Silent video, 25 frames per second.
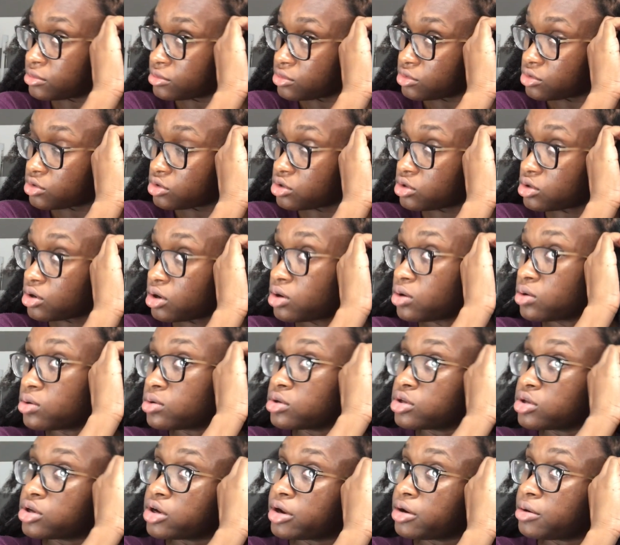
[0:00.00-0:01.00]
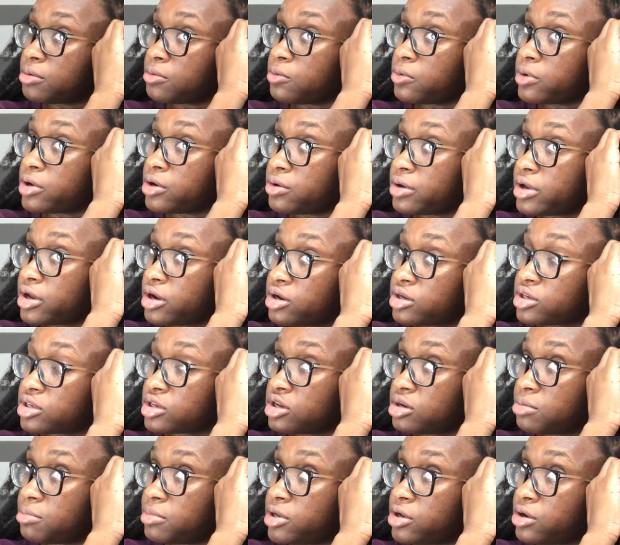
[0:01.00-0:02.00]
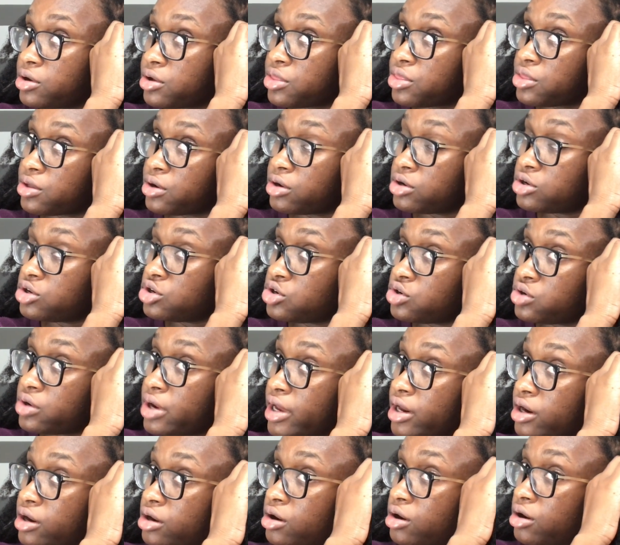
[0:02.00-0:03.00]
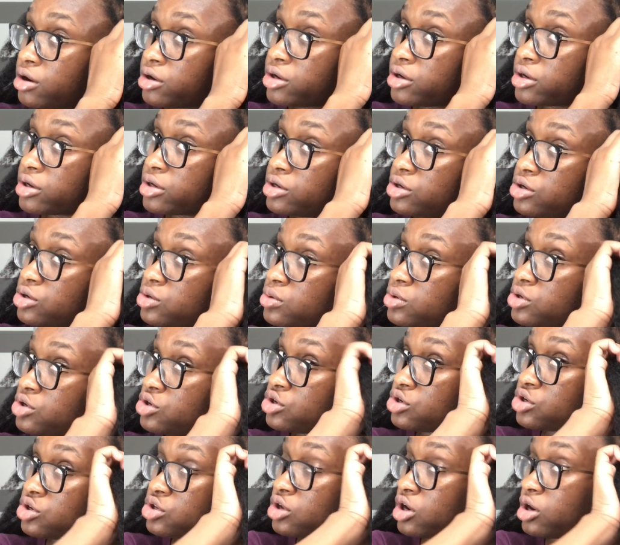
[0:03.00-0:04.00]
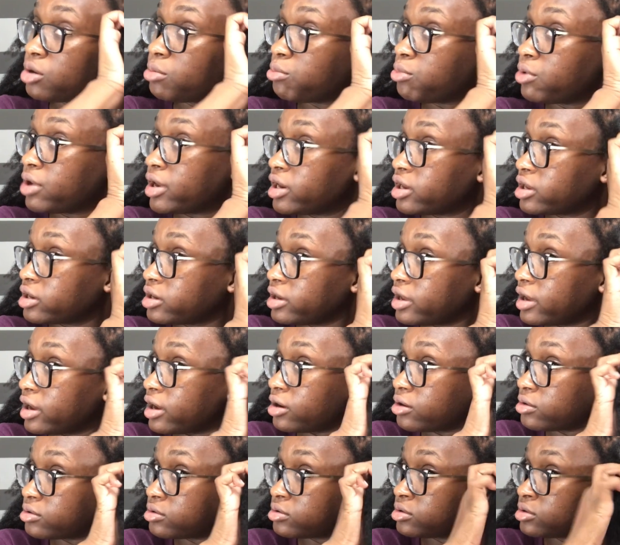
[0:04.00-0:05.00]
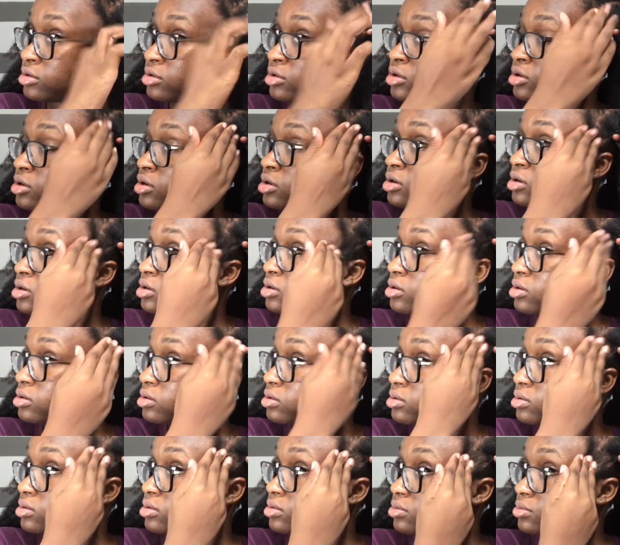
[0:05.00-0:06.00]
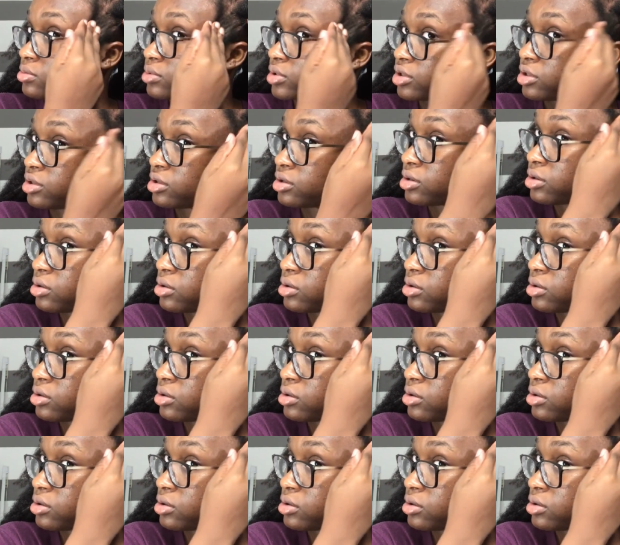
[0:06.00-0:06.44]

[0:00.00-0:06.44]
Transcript: So your real hair is going to be your 3rd strand, and all you're going to do is just start braiding down with your